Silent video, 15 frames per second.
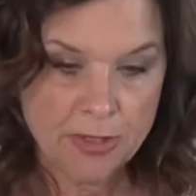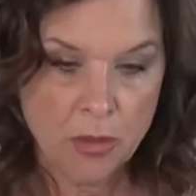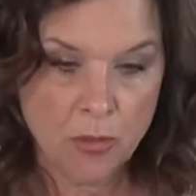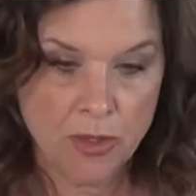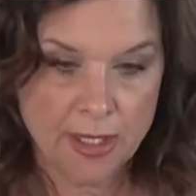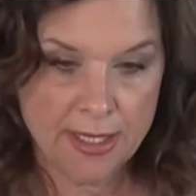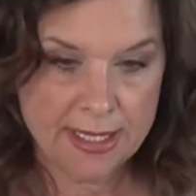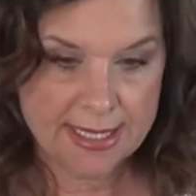We're
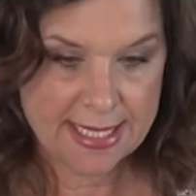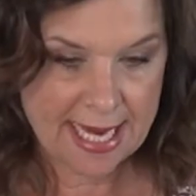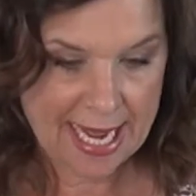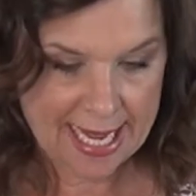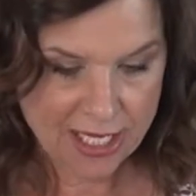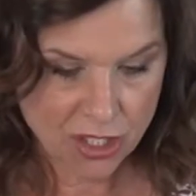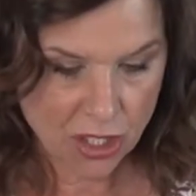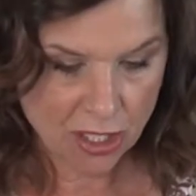going to
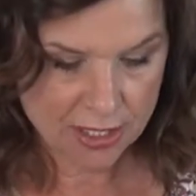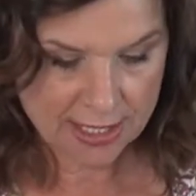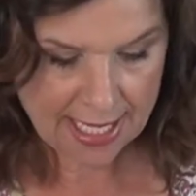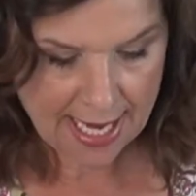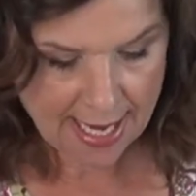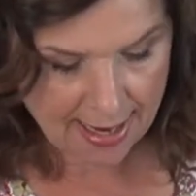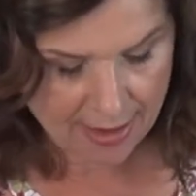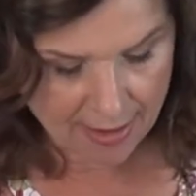attach our
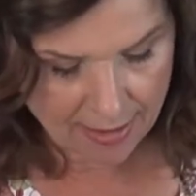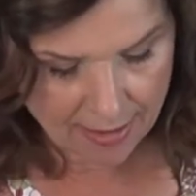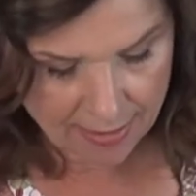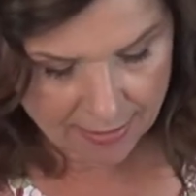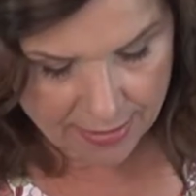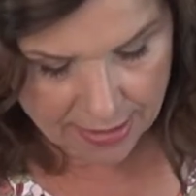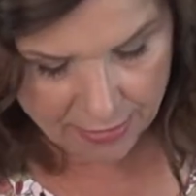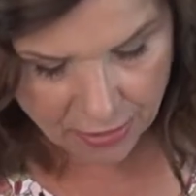tail,
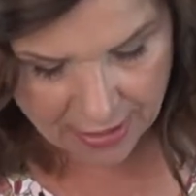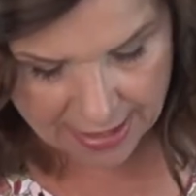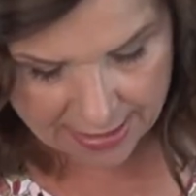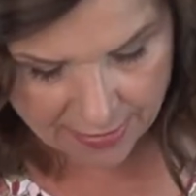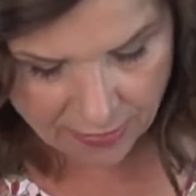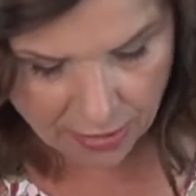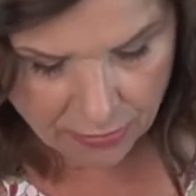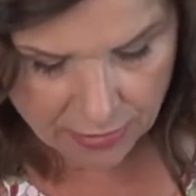the other end
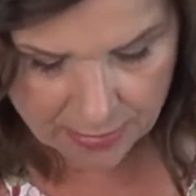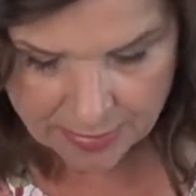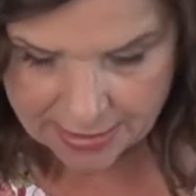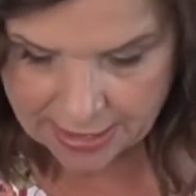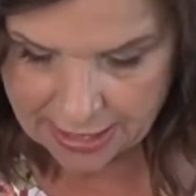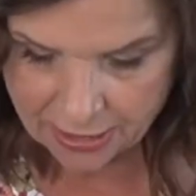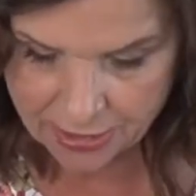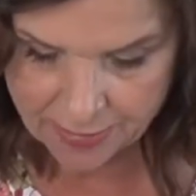of our ribbon
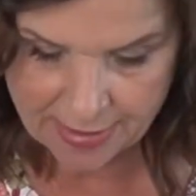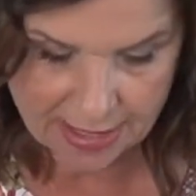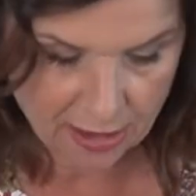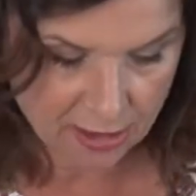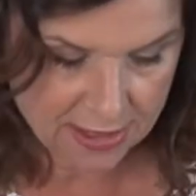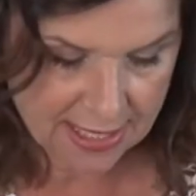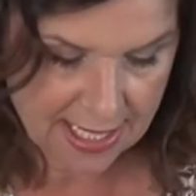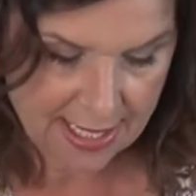here to make
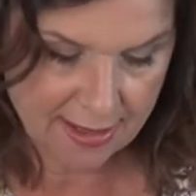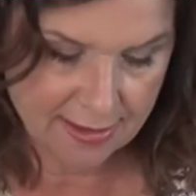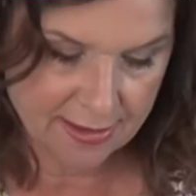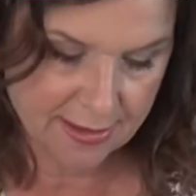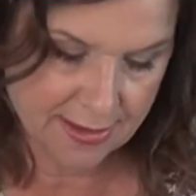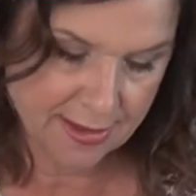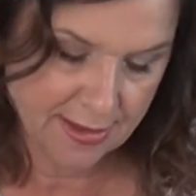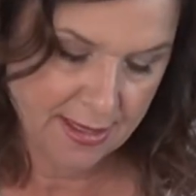our
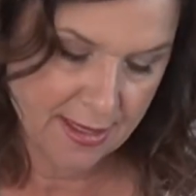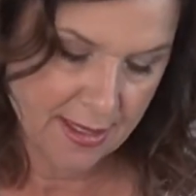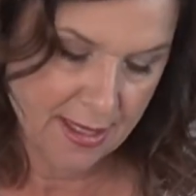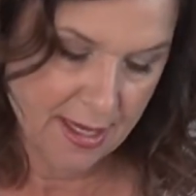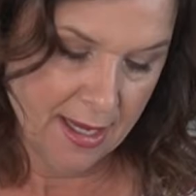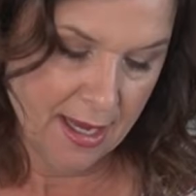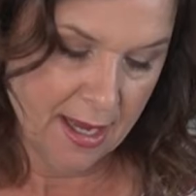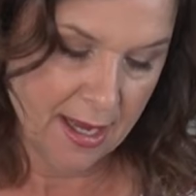tails.
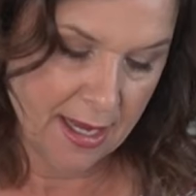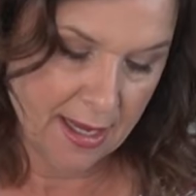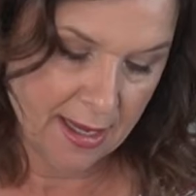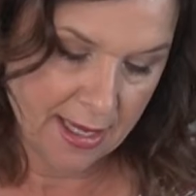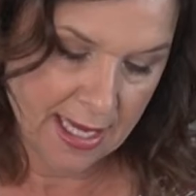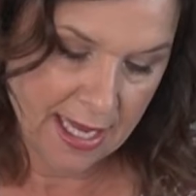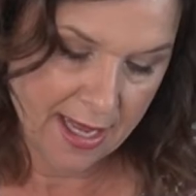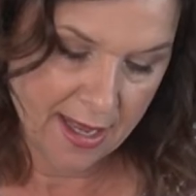
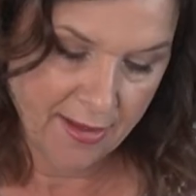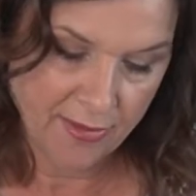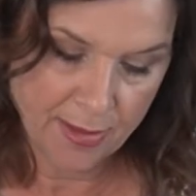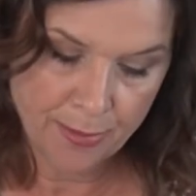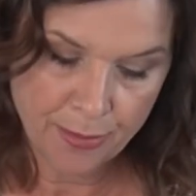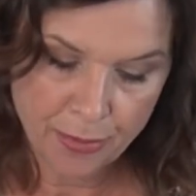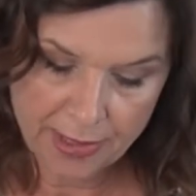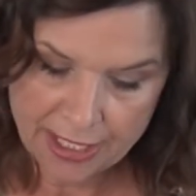I have a
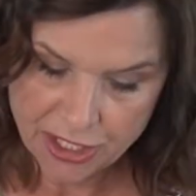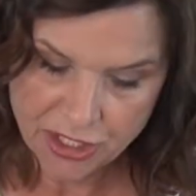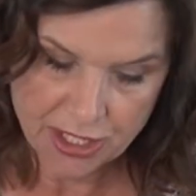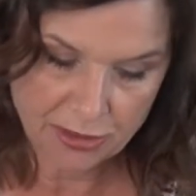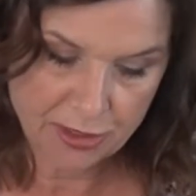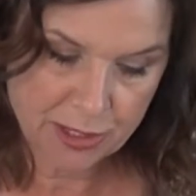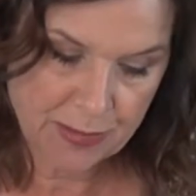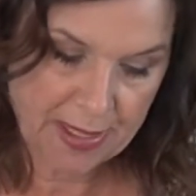pretty
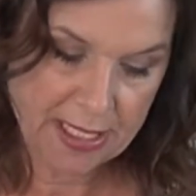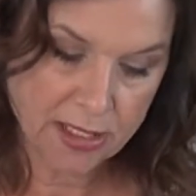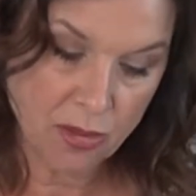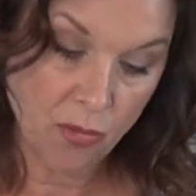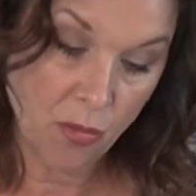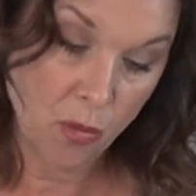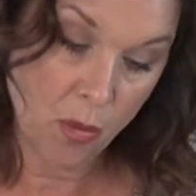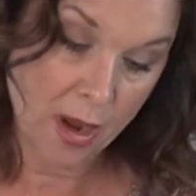generous piece
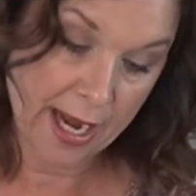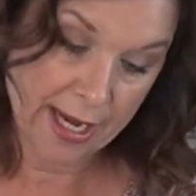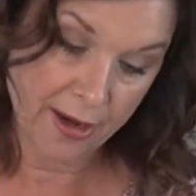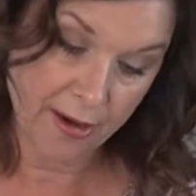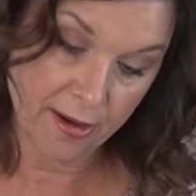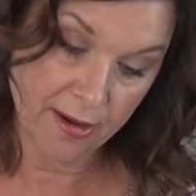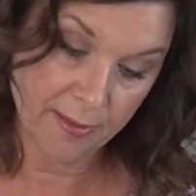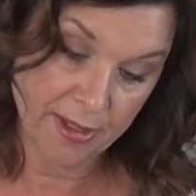of
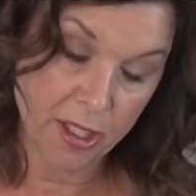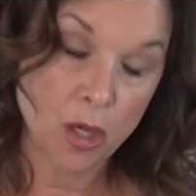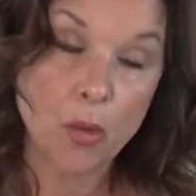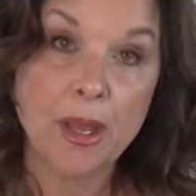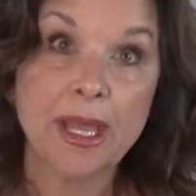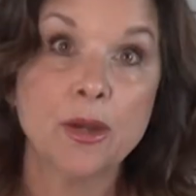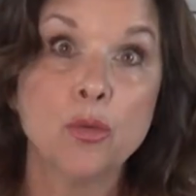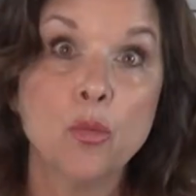wire. I'm going to go
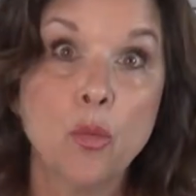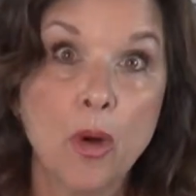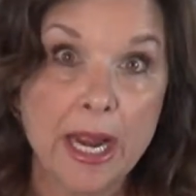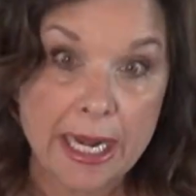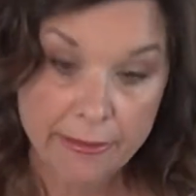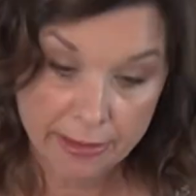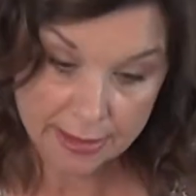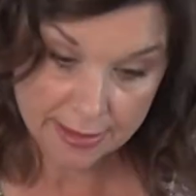ahead and
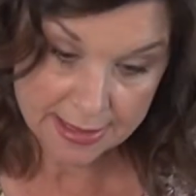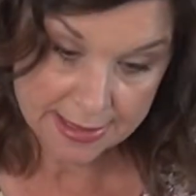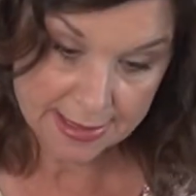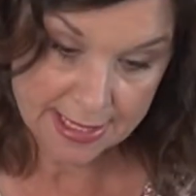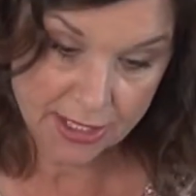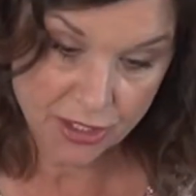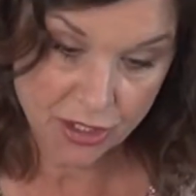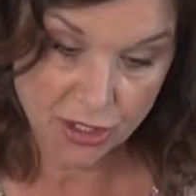wire it in the
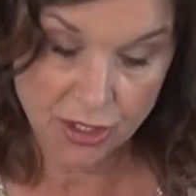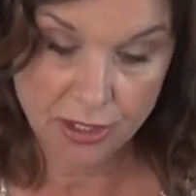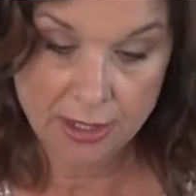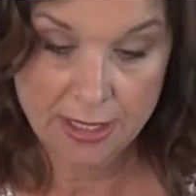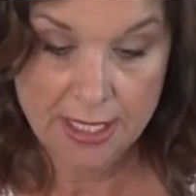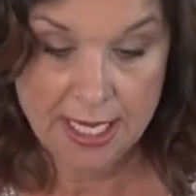center.